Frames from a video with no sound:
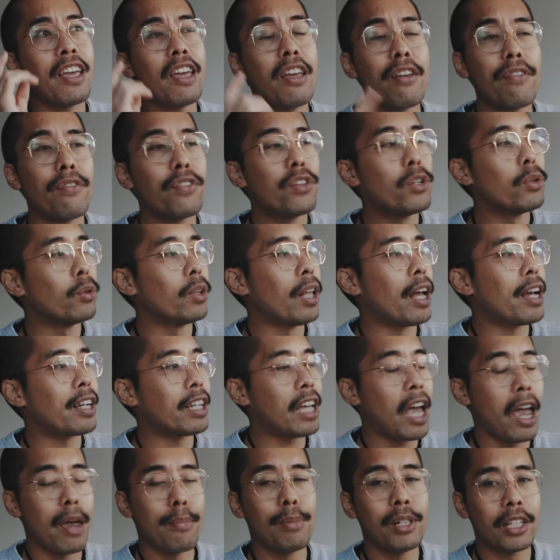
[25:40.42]
if you like
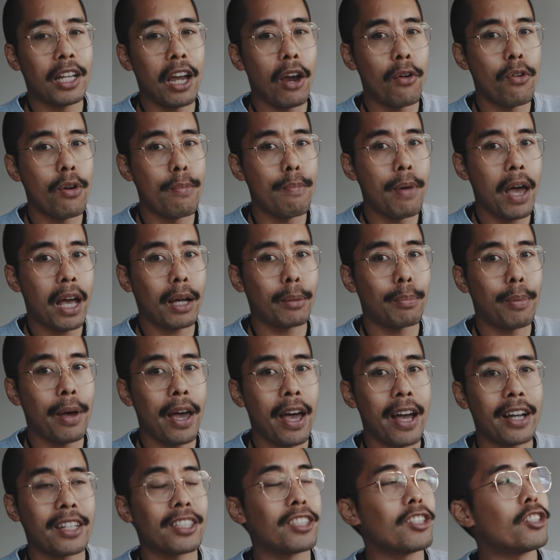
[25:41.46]
Able Carry
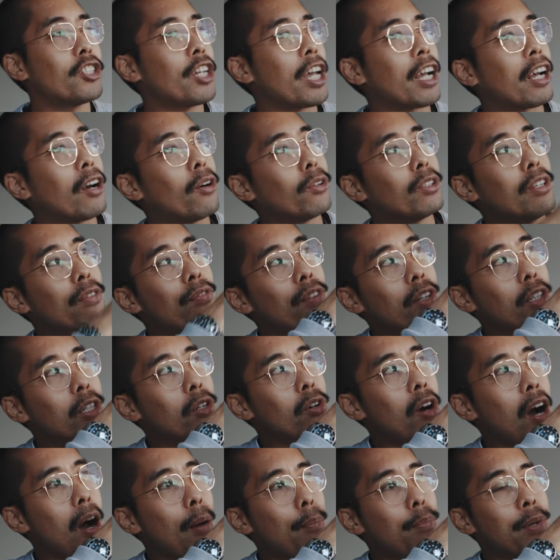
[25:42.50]
backpacks, check out the video
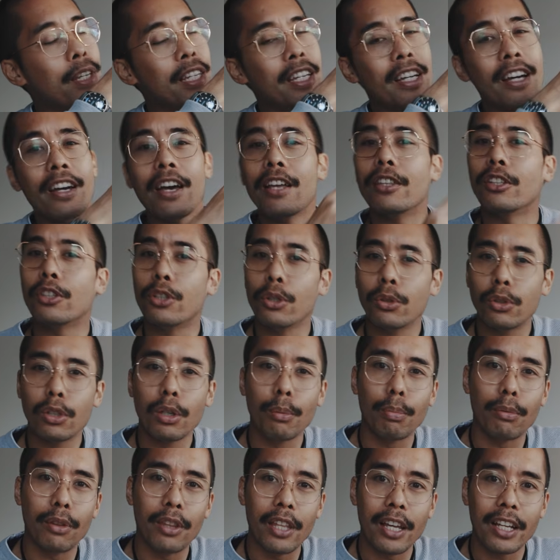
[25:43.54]
up here, and
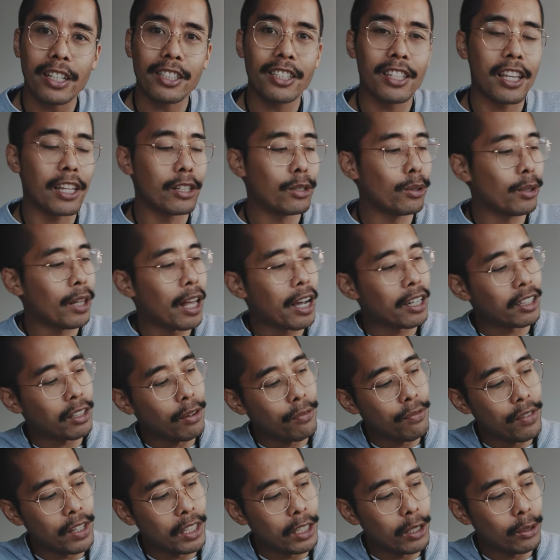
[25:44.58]
YouTube thinks that you like the
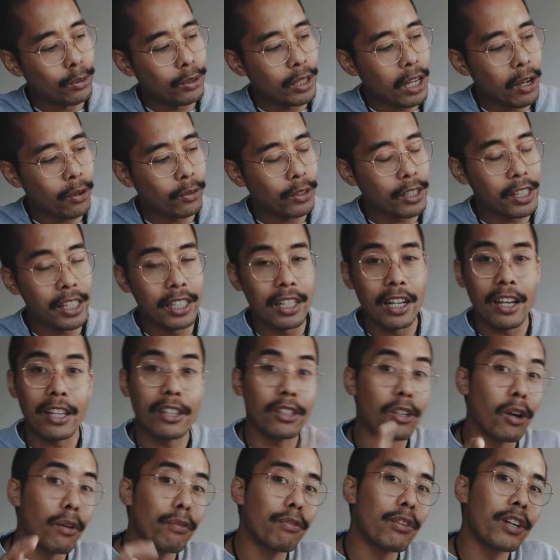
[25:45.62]
video down here. And
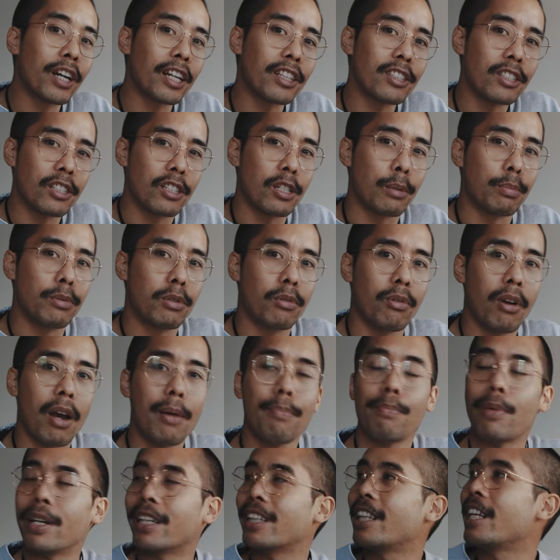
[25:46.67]
don't forget to subscribe
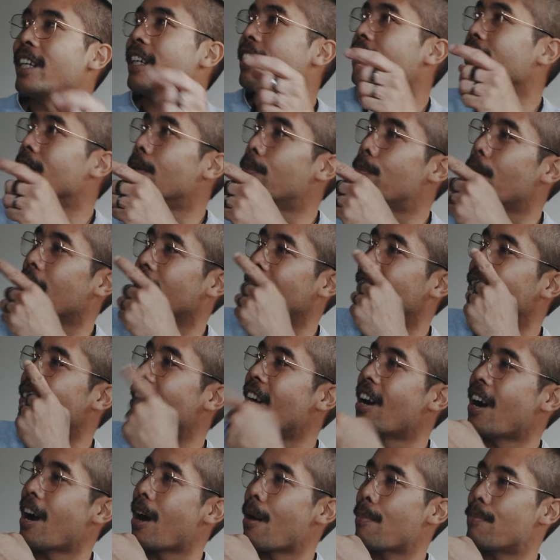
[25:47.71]
by clicking the button
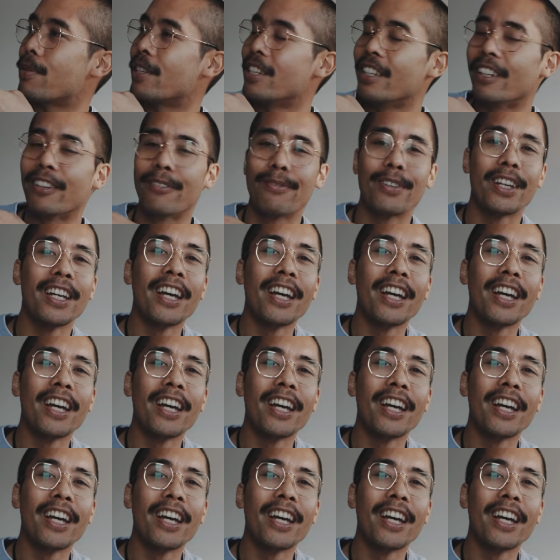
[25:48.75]
up here.